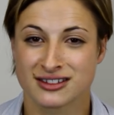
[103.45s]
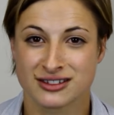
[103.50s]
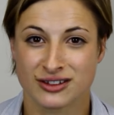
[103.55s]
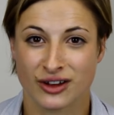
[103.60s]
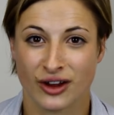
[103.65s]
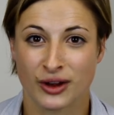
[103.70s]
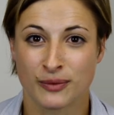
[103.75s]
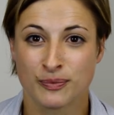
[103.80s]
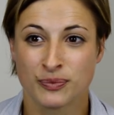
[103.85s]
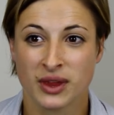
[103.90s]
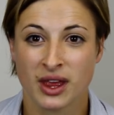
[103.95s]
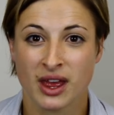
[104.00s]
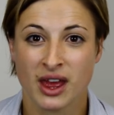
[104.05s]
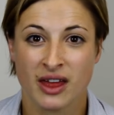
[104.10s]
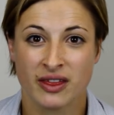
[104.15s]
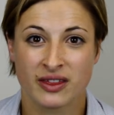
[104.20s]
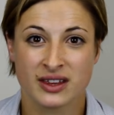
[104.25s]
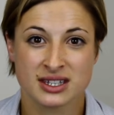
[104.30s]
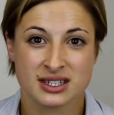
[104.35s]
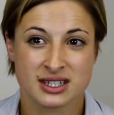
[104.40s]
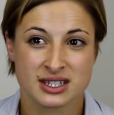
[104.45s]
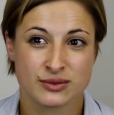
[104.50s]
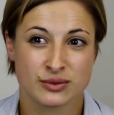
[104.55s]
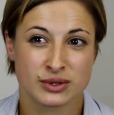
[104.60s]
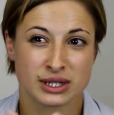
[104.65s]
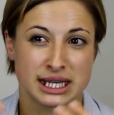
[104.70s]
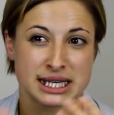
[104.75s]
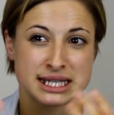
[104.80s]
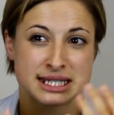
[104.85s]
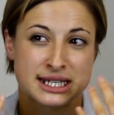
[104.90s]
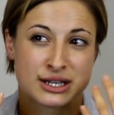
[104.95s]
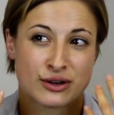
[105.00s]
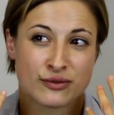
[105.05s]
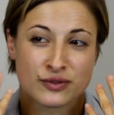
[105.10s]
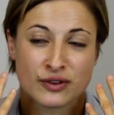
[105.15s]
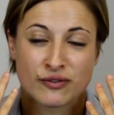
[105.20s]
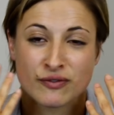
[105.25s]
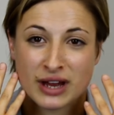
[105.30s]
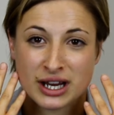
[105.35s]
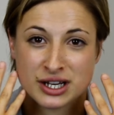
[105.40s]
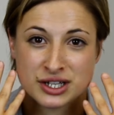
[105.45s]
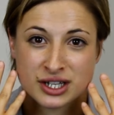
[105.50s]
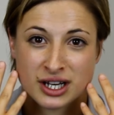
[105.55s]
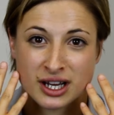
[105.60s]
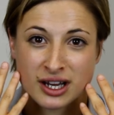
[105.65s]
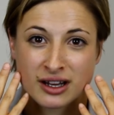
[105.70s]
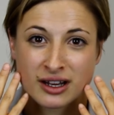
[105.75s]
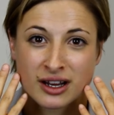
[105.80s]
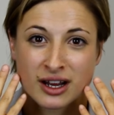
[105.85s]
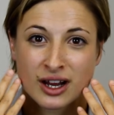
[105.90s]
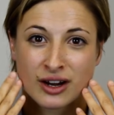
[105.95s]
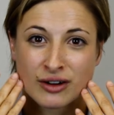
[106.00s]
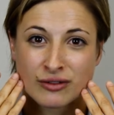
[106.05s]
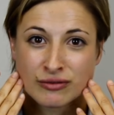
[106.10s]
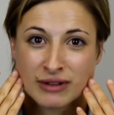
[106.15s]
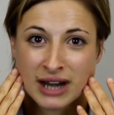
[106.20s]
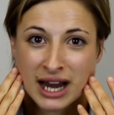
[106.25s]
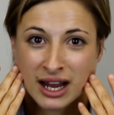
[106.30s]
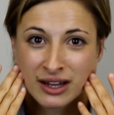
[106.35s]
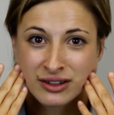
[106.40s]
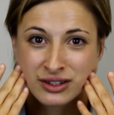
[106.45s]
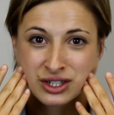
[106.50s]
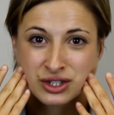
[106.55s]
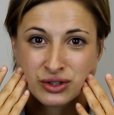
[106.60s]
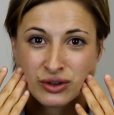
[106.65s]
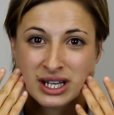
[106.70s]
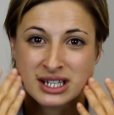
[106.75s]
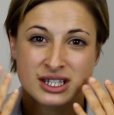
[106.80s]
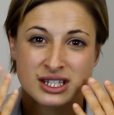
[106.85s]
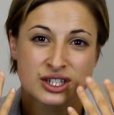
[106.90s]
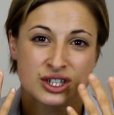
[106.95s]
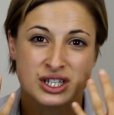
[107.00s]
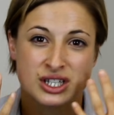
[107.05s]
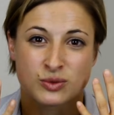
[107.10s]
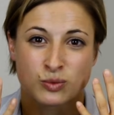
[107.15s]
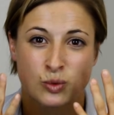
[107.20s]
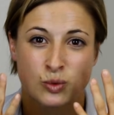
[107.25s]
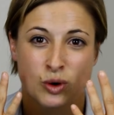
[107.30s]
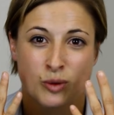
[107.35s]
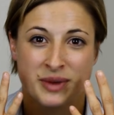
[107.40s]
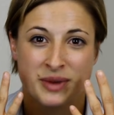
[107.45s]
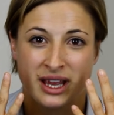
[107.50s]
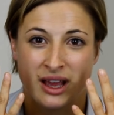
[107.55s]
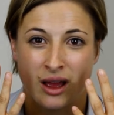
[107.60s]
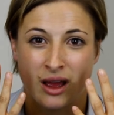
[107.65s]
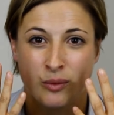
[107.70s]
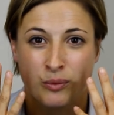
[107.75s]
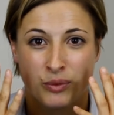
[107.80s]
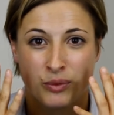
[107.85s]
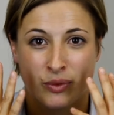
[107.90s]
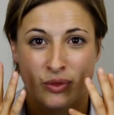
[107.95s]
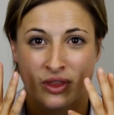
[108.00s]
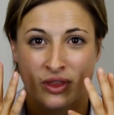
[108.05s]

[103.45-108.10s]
So this is releasing off the fascia around the joints and just warming up